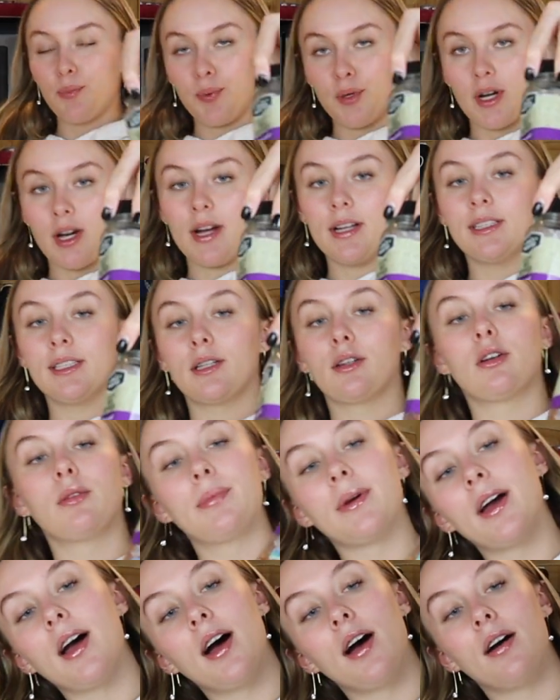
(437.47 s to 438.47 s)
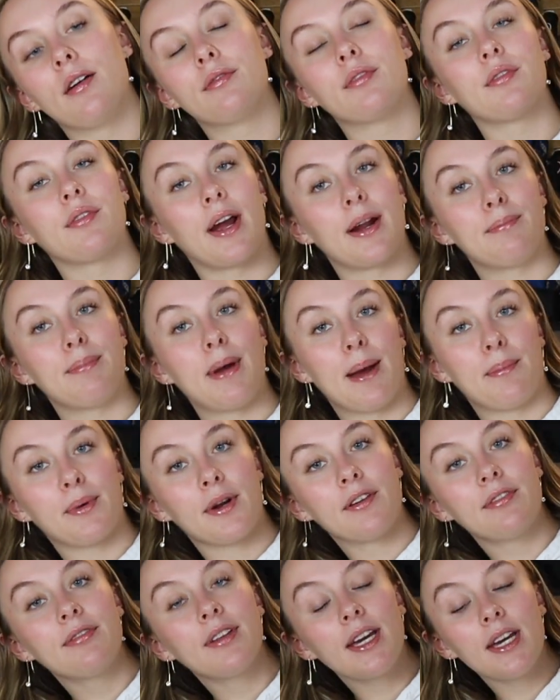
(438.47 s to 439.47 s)
put a little bit of red
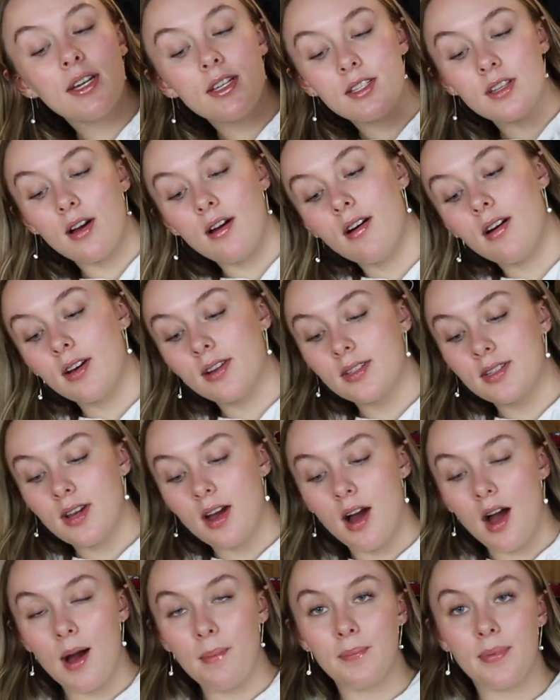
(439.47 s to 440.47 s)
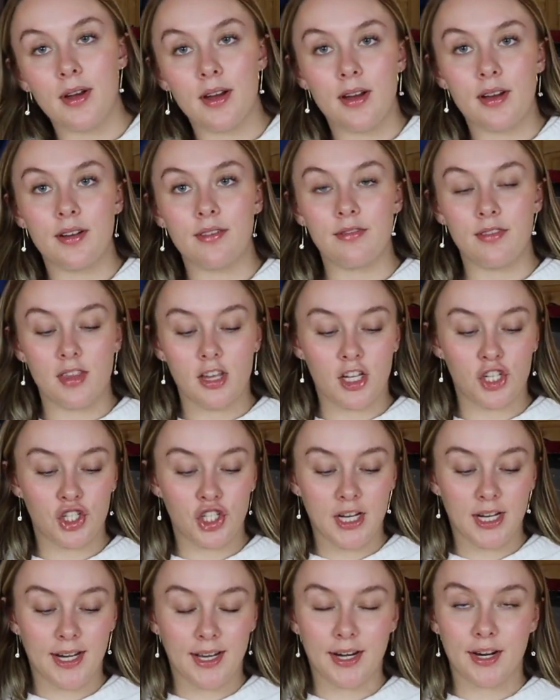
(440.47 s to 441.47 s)
pepper flakes on top of the
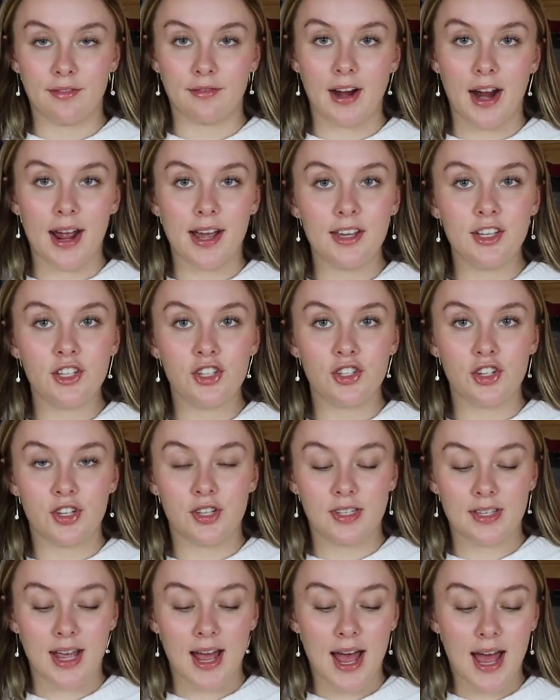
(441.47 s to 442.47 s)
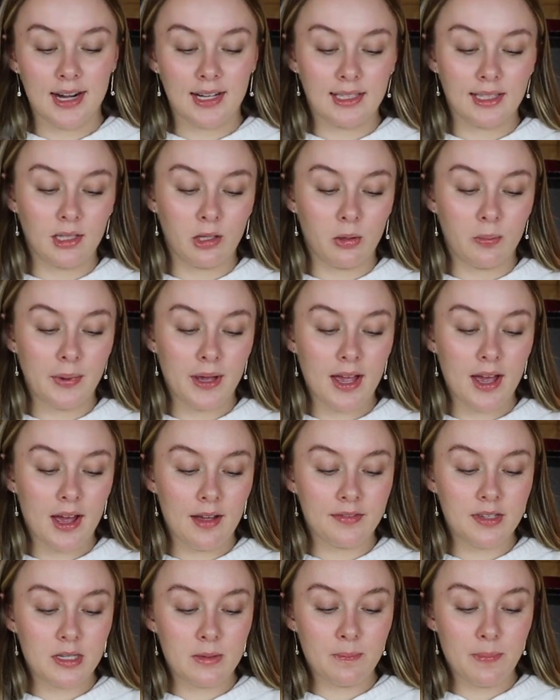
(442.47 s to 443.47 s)
chicken and rice just to add a little bit
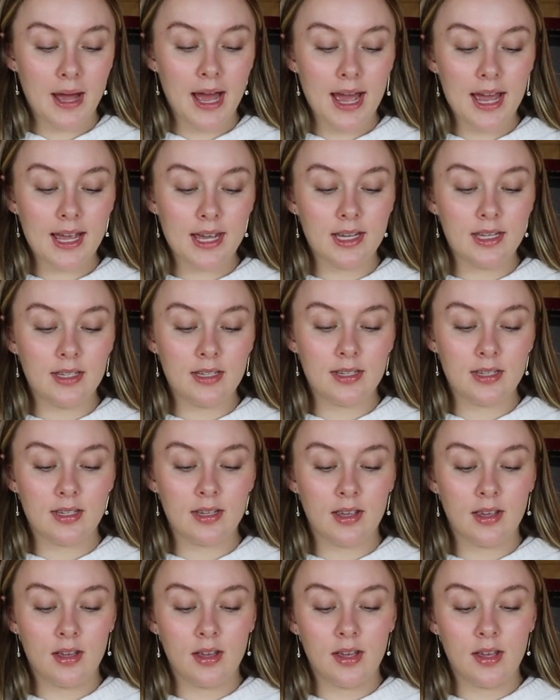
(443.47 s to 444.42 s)
of spice.